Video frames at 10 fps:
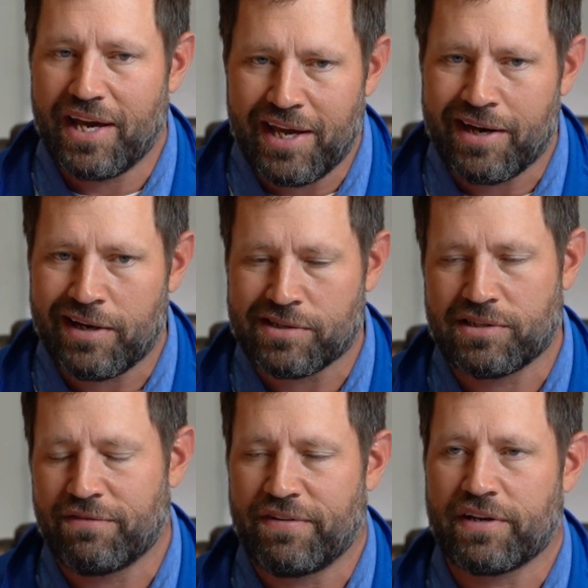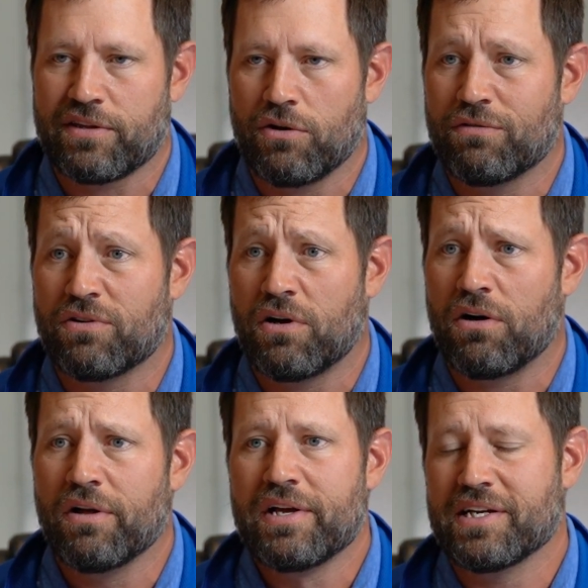and it doesn't affect the
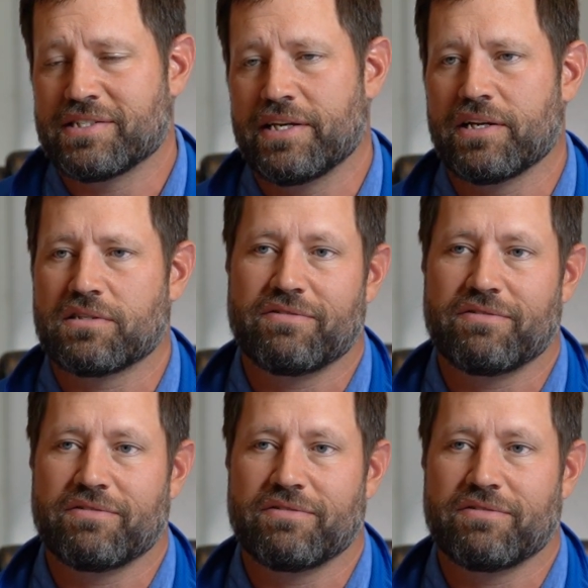overall aesthetics